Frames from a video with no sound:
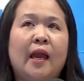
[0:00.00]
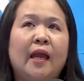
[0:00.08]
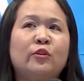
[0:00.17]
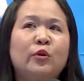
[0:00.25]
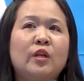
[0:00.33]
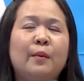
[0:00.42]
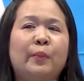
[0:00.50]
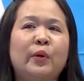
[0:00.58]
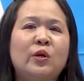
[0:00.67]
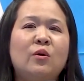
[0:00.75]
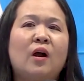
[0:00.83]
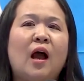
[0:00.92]
Ito na po
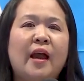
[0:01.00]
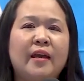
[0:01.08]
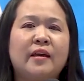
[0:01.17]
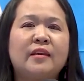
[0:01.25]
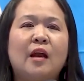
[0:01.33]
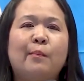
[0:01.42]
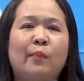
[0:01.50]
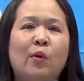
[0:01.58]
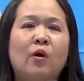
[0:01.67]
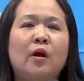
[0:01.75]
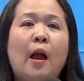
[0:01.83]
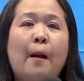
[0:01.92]
yung kaya niya
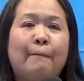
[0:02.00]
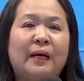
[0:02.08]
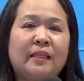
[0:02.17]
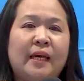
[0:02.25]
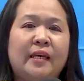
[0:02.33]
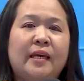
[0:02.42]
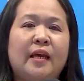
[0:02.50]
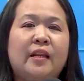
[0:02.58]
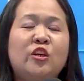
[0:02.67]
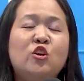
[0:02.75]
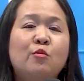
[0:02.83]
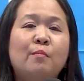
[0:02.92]
pong
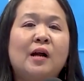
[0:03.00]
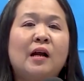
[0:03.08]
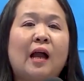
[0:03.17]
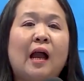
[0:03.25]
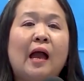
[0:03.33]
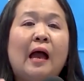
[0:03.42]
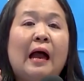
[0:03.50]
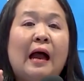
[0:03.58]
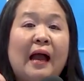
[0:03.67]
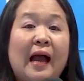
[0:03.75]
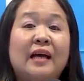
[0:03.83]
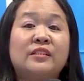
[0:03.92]
patayin yung mga
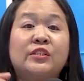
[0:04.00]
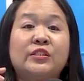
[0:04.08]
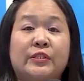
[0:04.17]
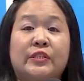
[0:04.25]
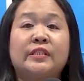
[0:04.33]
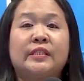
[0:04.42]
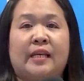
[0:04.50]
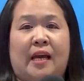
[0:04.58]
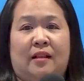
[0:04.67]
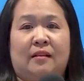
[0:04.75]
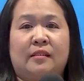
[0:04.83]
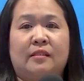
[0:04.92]
cancer
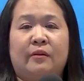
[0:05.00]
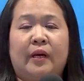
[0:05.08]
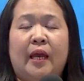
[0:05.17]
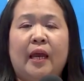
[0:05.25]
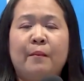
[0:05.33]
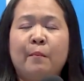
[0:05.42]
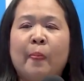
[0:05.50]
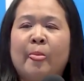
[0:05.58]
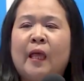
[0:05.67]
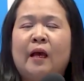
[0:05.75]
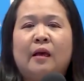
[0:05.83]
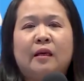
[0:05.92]
cells. Okay?
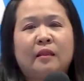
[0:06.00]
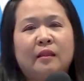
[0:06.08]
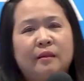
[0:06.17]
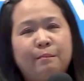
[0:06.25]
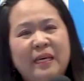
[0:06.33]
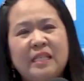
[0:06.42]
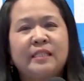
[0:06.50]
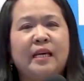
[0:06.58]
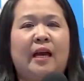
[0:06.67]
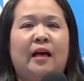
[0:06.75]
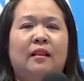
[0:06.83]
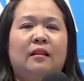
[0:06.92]
B
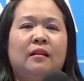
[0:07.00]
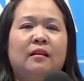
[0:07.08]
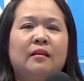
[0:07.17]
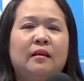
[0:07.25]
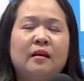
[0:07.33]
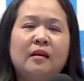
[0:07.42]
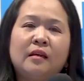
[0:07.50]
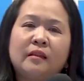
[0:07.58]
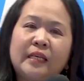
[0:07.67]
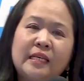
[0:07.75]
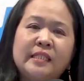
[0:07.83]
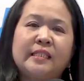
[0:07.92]
cell,
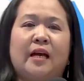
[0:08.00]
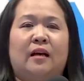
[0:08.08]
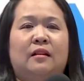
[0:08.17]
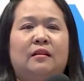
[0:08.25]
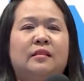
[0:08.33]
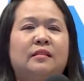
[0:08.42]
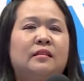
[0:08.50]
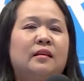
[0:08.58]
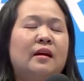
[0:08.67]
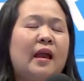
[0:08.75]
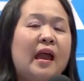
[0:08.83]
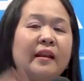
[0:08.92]
T cells,
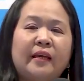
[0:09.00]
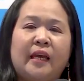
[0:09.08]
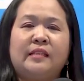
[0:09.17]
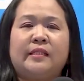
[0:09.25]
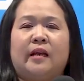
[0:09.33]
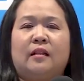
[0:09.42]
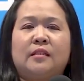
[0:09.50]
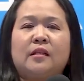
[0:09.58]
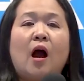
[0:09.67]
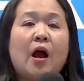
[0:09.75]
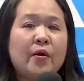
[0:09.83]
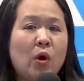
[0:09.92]
NK cells
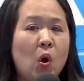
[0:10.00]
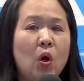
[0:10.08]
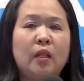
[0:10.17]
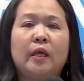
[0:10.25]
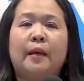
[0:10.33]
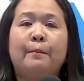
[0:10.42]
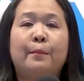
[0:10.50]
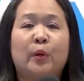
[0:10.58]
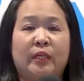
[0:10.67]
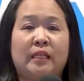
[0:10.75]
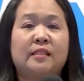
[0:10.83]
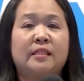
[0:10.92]
are all
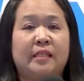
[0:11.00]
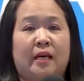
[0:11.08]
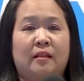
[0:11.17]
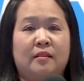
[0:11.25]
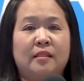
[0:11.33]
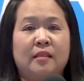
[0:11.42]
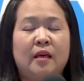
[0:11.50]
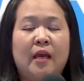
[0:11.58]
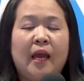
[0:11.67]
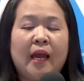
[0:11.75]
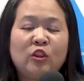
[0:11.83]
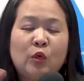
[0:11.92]
important cells.
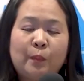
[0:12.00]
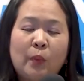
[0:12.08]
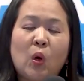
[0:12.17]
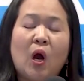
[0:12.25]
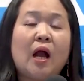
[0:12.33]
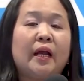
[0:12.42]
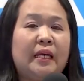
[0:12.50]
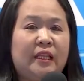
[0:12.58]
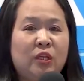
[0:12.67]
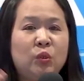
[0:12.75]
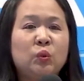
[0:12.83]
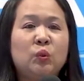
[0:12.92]
Ito po ang
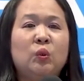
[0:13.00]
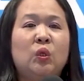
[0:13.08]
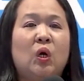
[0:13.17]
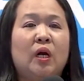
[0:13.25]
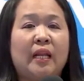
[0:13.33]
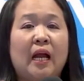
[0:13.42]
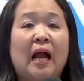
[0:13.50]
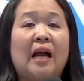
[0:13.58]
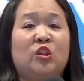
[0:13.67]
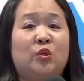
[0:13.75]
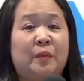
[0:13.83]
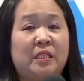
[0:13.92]
itinutulong ng
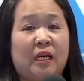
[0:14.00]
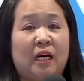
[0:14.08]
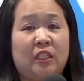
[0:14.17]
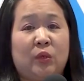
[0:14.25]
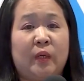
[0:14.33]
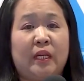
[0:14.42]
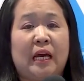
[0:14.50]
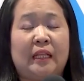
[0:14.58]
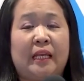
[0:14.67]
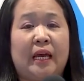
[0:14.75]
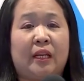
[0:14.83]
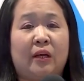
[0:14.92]
atomy sa katawan
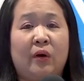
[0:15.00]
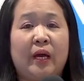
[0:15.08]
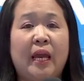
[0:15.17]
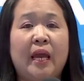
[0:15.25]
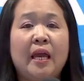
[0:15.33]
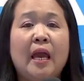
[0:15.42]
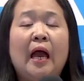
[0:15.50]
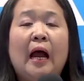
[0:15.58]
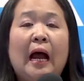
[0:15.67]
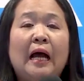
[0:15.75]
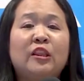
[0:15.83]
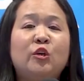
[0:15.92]
natin. Okay?
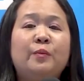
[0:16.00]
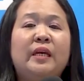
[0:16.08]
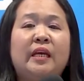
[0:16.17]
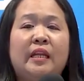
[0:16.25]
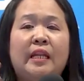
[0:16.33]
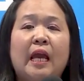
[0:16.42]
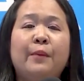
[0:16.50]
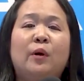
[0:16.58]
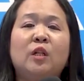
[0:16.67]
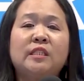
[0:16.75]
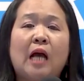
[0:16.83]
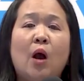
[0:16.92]
Atomy
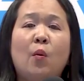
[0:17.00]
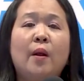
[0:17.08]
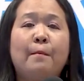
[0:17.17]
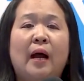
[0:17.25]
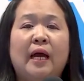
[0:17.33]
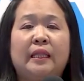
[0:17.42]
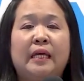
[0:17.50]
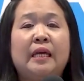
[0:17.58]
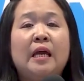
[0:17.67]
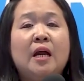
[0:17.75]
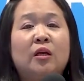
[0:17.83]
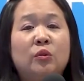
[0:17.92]
enables our
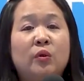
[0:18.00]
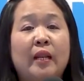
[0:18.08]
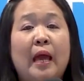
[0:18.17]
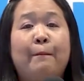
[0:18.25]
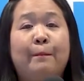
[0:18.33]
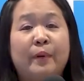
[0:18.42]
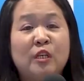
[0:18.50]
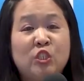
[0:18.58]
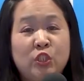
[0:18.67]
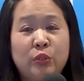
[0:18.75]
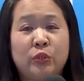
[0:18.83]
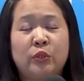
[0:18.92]
body to
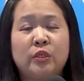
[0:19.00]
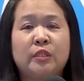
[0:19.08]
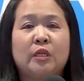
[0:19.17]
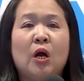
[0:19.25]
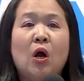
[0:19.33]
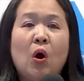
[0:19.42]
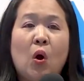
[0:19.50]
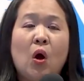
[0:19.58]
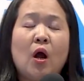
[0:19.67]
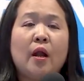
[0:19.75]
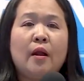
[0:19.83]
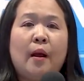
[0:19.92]
reproduce
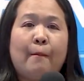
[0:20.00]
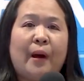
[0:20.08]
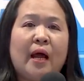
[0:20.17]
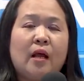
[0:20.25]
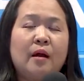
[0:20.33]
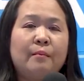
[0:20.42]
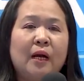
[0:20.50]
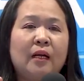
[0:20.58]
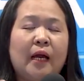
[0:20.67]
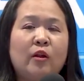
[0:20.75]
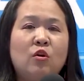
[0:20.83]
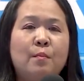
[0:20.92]
or parang
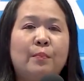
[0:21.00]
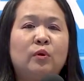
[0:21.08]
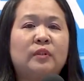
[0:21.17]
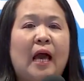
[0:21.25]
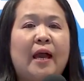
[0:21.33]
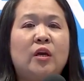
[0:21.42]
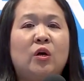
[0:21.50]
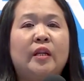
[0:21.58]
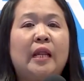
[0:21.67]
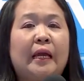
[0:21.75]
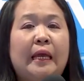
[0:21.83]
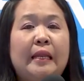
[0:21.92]
magkaroon po tayo
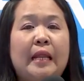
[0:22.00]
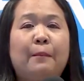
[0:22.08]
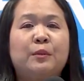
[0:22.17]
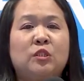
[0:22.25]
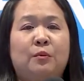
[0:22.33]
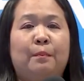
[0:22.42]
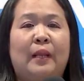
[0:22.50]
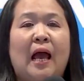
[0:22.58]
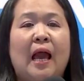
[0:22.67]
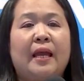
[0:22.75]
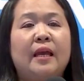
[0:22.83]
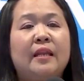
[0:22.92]
ng enough
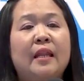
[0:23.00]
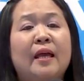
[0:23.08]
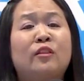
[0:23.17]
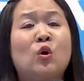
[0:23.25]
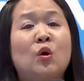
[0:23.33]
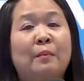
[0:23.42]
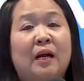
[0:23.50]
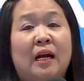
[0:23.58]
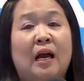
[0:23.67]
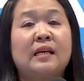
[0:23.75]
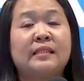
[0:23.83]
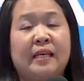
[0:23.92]
supply na itong
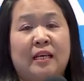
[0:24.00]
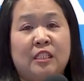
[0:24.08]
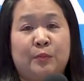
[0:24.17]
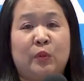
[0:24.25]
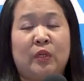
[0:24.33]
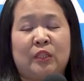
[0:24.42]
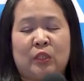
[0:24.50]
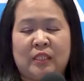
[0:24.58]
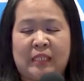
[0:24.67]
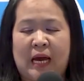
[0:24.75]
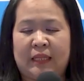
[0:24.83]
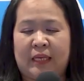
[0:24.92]
mga cells po na to
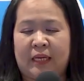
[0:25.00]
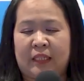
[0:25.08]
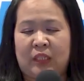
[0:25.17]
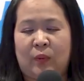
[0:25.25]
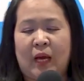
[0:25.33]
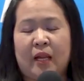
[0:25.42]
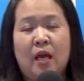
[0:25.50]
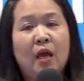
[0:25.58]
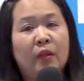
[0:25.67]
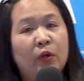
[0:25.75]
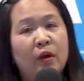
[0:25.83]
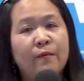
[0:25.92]
sa ating katawan.
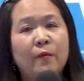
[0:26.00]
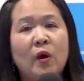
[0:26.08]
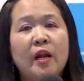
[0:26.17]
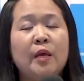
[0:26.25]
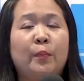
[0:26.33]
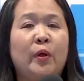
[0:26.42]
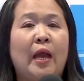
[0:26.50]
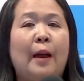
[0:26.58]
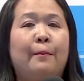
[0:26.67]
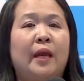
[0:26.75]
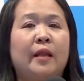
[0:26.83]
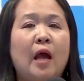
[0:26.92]
Therefore, if we
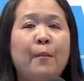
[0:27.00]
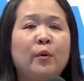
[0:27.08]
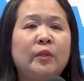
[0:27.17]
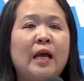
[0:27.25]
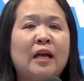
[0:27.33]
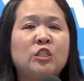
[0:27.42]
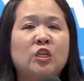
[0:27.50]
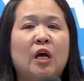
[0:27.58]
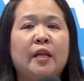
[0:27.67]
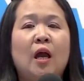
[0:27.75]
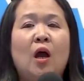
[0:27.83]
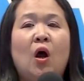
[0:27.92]
have enough
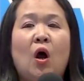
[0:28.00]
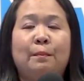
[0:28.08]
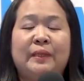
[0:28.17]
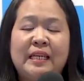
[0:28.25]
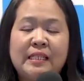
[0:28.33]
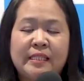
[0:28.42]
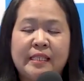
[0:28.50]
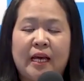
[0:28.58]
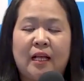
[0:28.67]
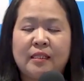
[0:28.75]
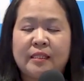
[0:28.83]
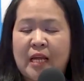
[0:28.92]
production of these
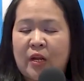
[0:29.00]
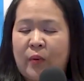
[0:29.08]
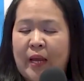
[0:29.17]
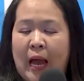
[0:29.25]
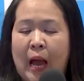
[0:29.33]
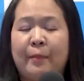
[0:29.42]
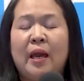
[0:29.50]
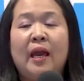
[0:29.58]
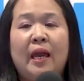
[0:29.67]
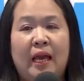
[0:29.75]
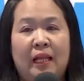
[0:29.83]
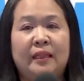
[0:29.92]
cells, then we have
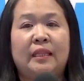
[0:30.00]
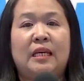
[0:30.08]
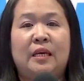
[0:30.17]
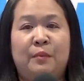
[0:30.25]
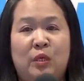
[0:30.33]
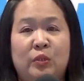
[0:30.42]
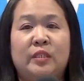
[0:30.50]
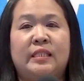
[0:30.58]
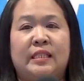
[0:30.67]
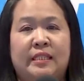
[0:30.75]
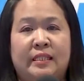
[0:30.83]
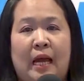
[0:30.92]
healthy immune
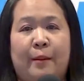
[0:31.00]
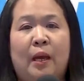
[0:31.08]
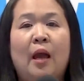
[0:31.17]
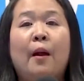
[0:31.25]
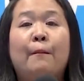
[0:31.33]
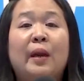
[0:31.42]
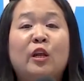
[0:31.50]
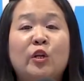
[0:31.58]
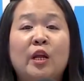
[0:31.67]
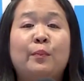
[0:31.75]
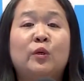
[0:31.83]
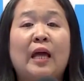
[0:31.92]
system.
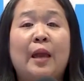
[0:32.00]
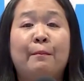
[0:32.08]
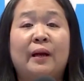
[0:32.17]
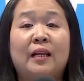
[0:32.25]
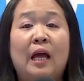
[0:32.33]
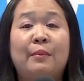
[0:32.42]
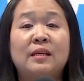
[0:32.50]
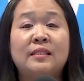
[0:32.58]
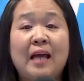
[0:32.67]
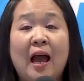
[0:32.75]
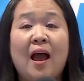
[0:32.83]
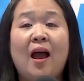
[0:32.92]
Meron na po tayong panglaban
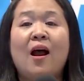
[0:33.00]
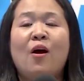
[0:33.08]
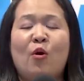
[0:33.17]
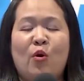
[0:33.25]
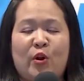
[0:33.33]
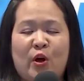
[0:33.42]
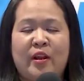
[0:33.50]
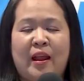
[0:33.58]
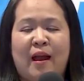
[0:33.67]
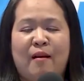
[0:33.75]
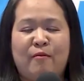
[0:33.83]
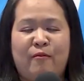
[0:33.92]
sa
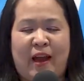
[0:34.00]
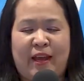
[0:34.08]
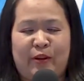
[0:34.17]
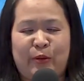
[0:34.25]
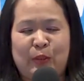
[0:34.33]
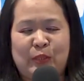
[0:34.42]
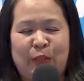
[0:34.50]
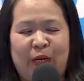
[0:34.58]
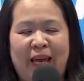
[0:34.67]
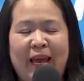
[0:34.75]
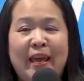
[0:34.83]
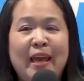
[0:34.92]
coronavirus.
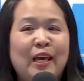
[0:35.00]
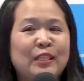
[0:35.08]
Okay?